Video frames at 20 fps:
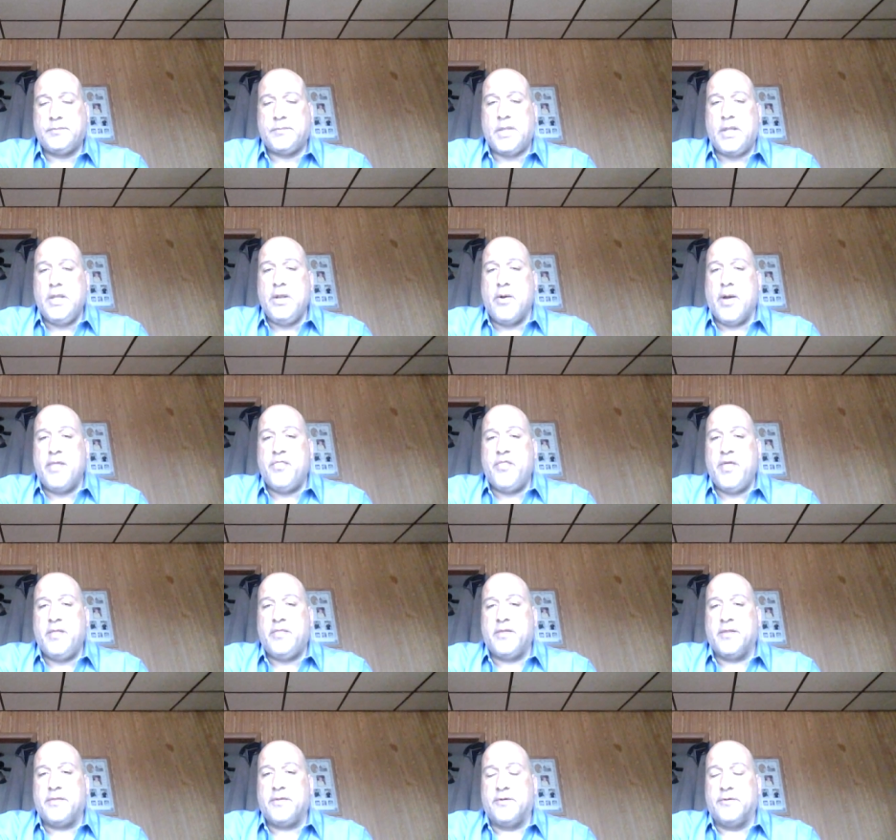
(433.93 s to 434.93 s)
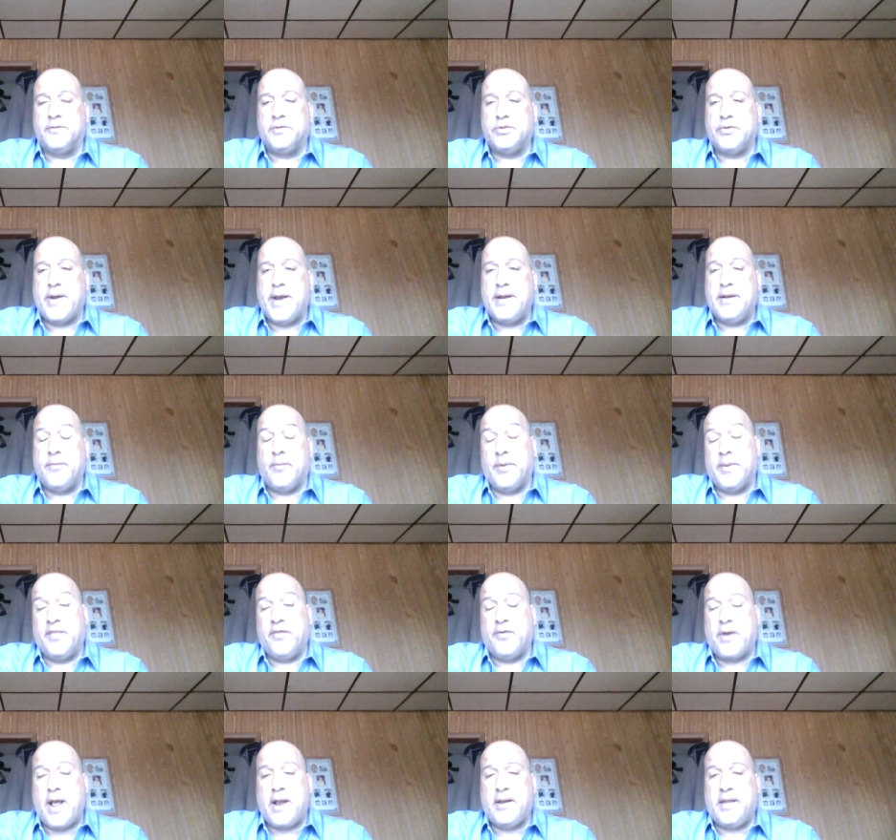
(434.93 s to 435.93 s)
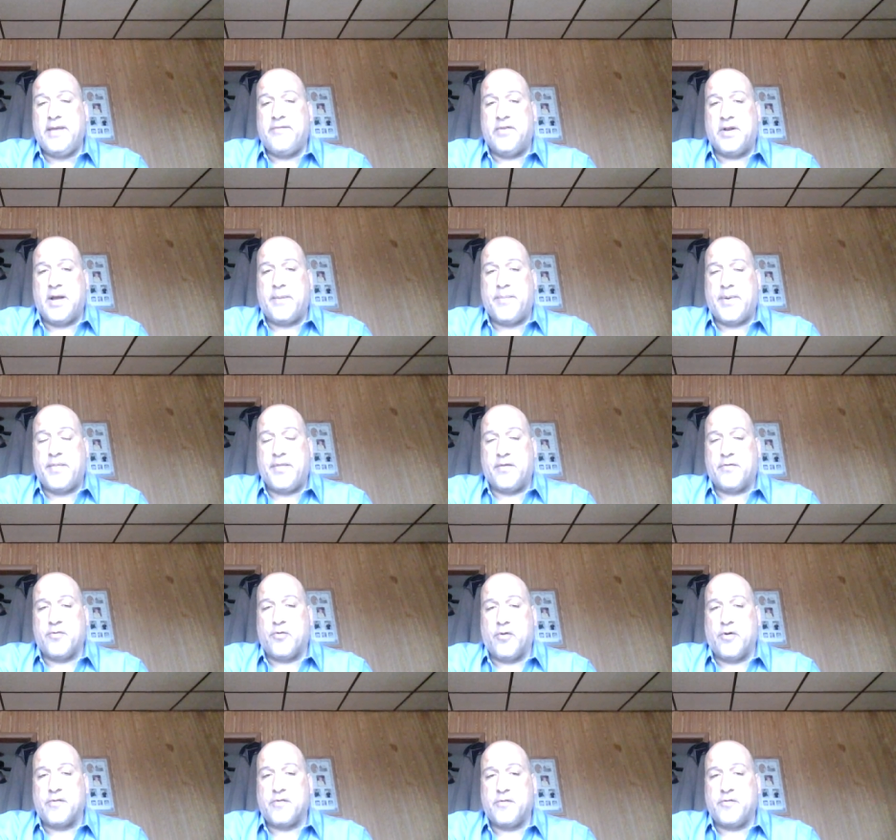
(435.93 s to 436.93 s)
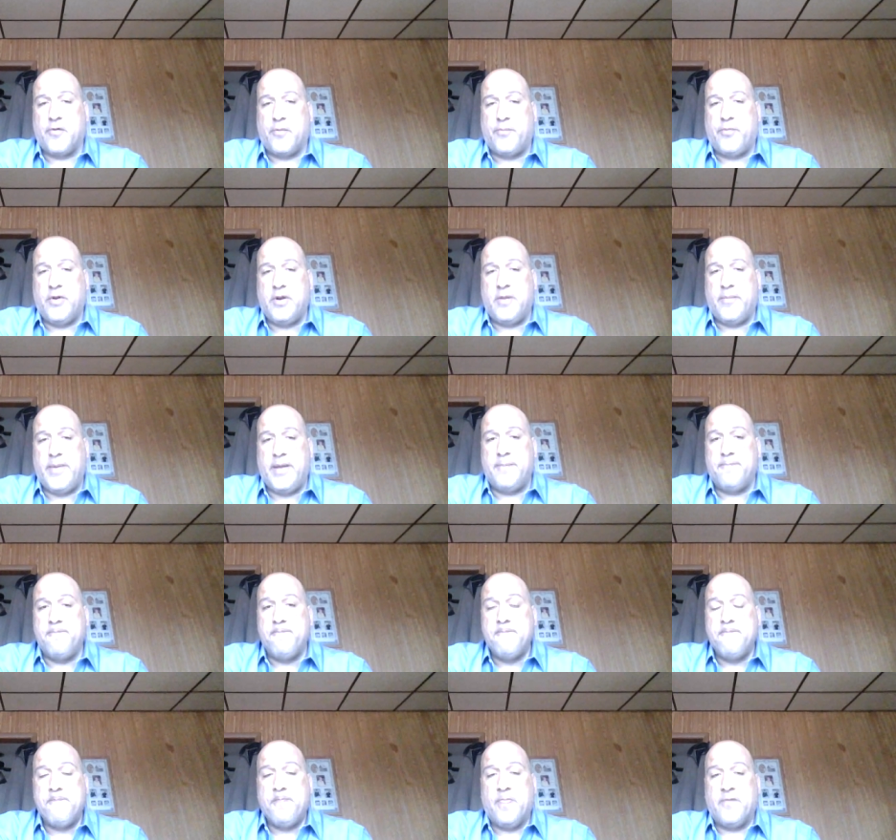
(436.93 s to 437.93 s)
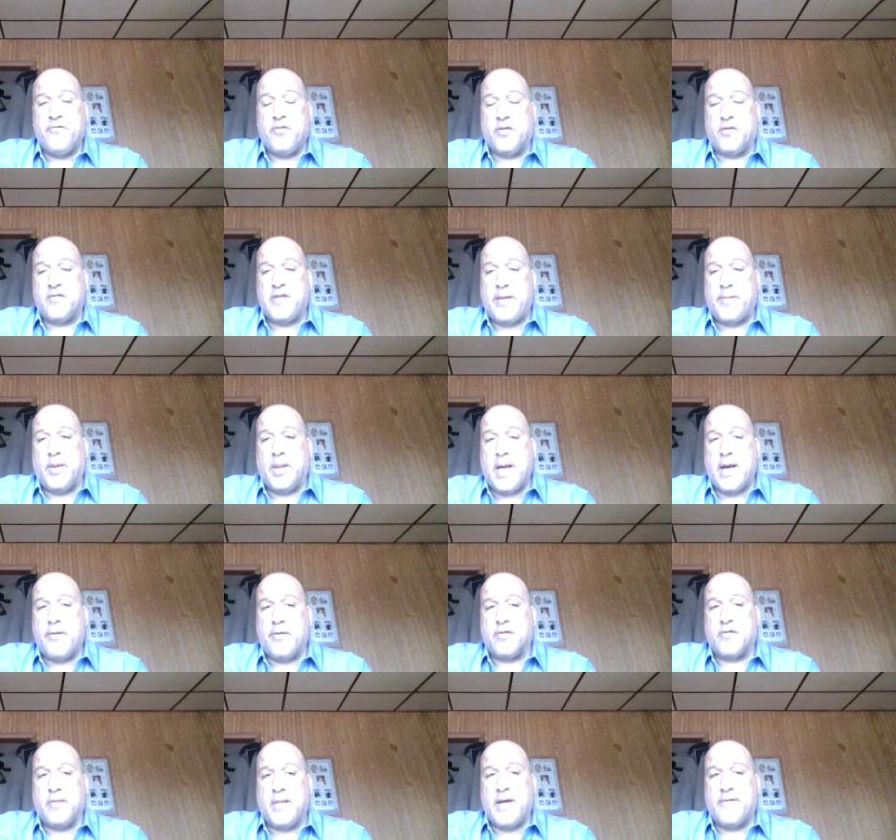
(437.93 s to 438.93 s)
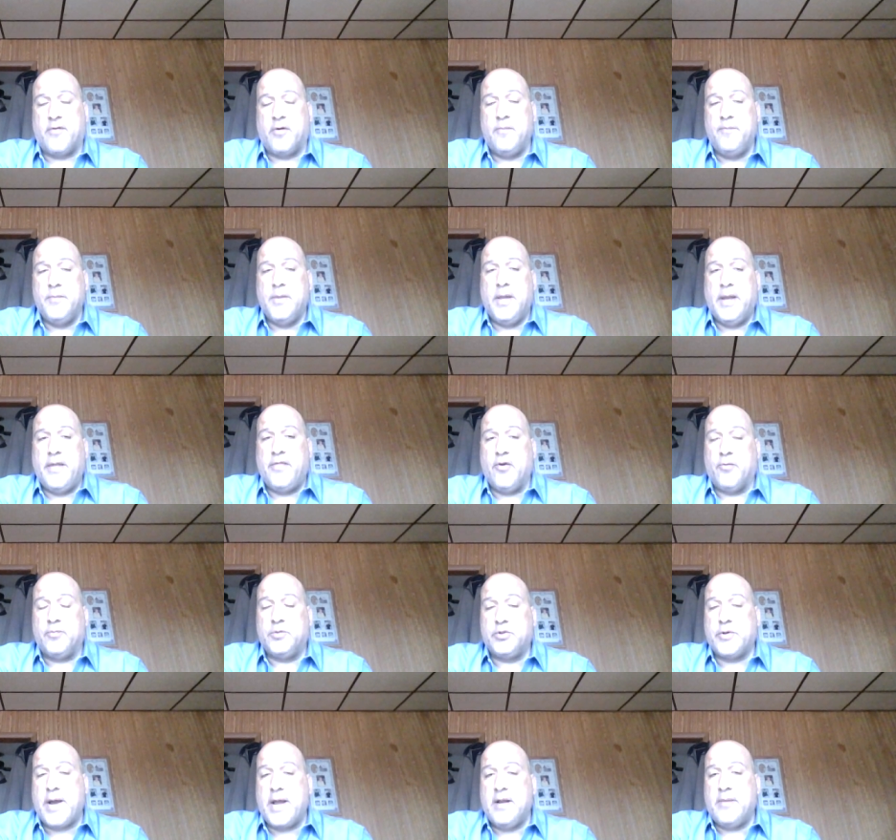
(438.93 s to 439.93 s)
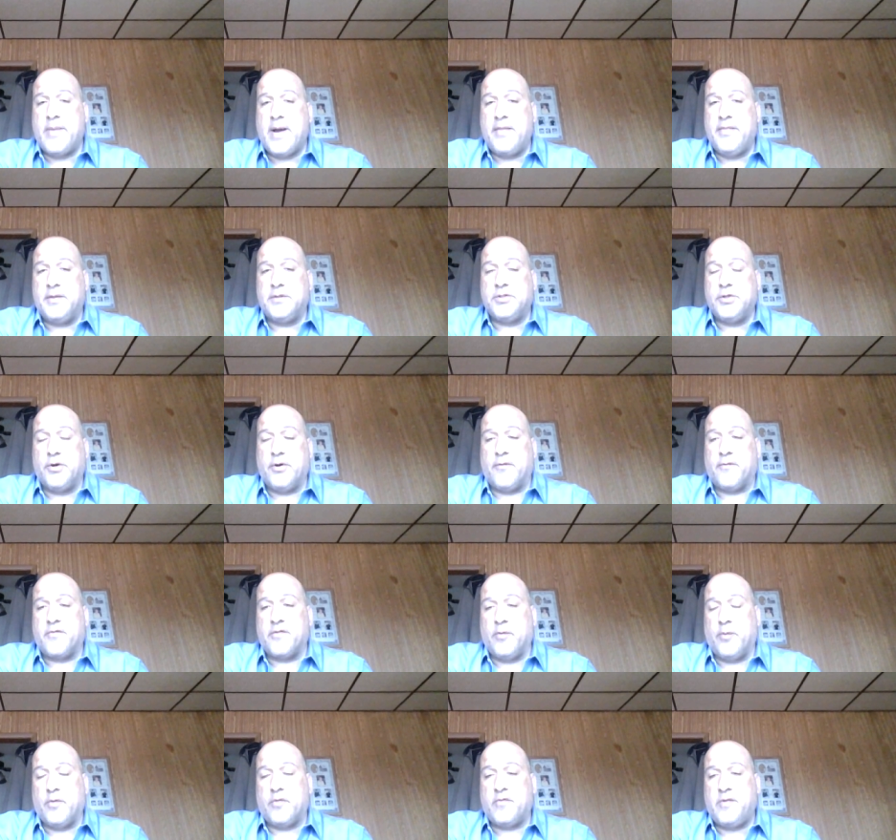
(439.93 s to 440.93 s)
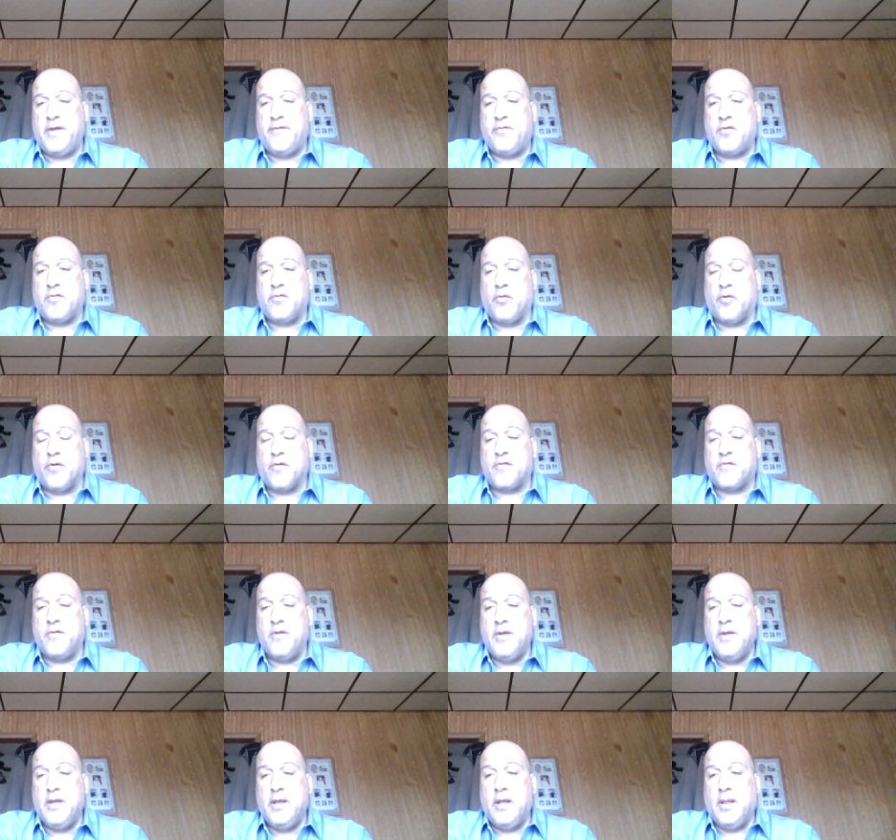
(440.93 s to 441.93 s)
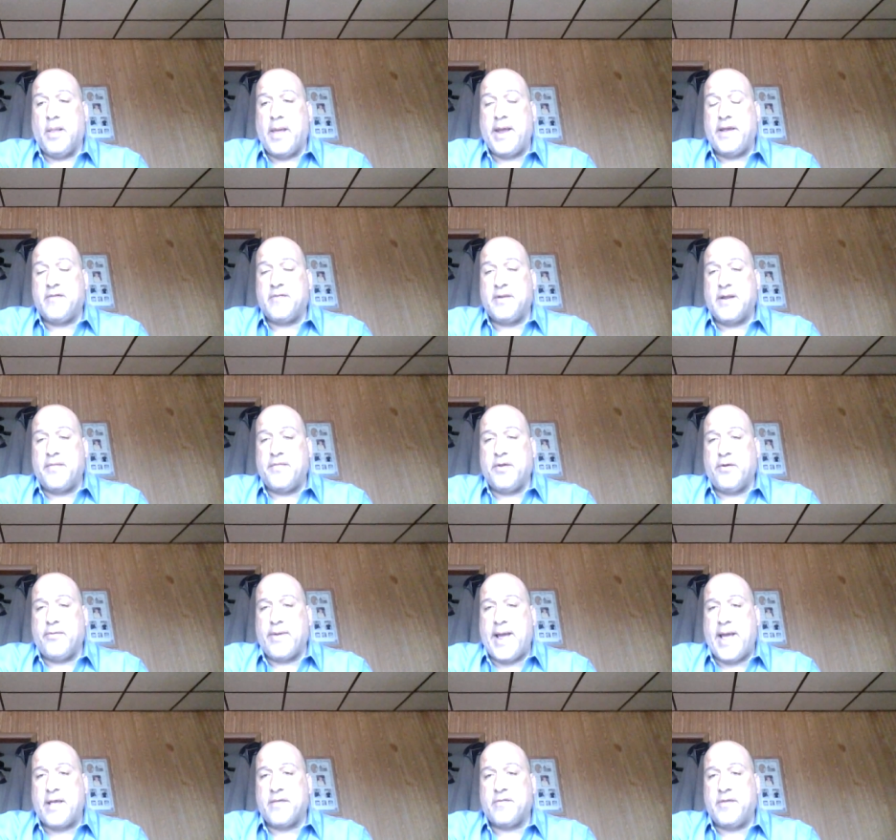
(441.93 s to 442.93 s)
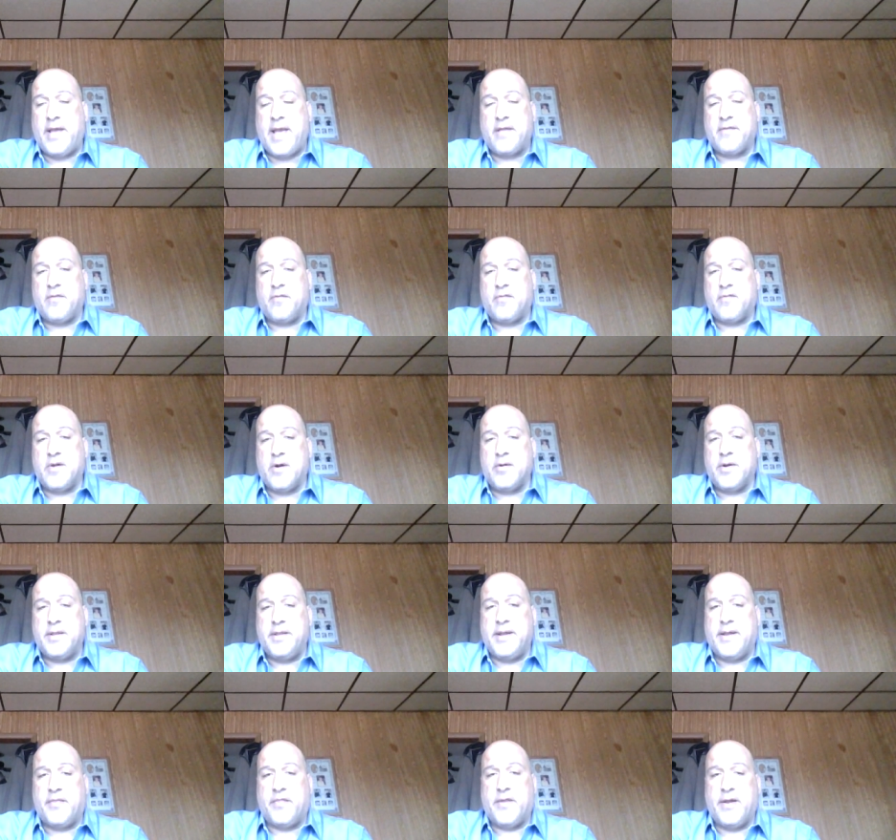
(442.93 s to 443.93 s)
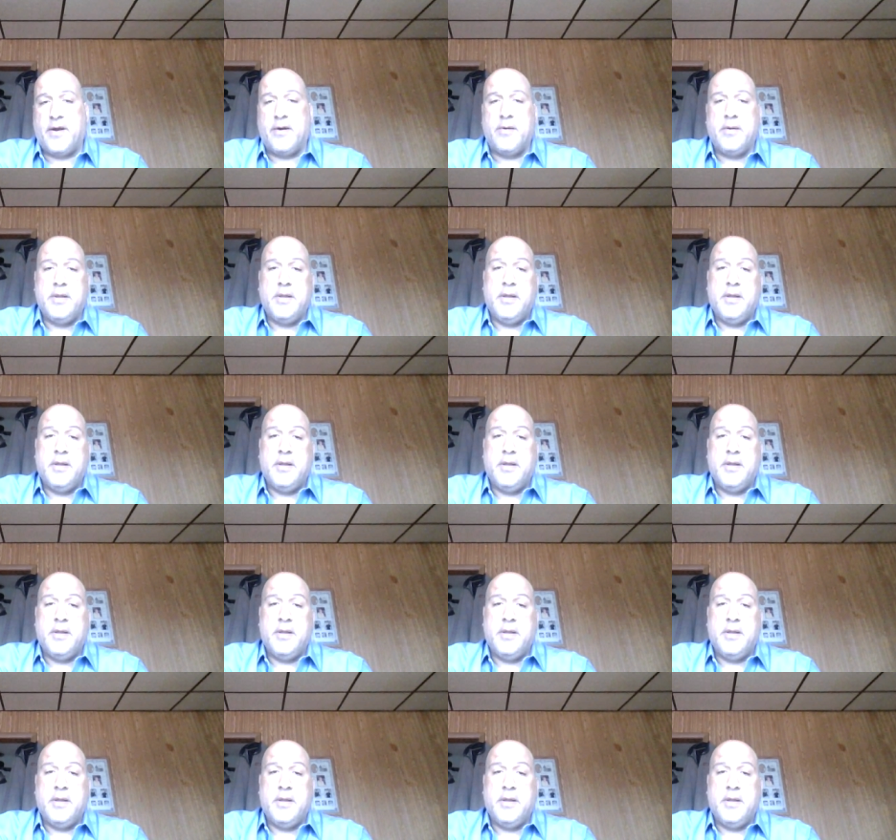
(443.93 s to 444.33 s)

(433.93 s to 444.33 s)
I think that they're not giving up on this horse because they're putting him in for the same allowance level, and they're trying him on the turf. So we'll see if this horse likes it on the grass. He hasn't started yet there.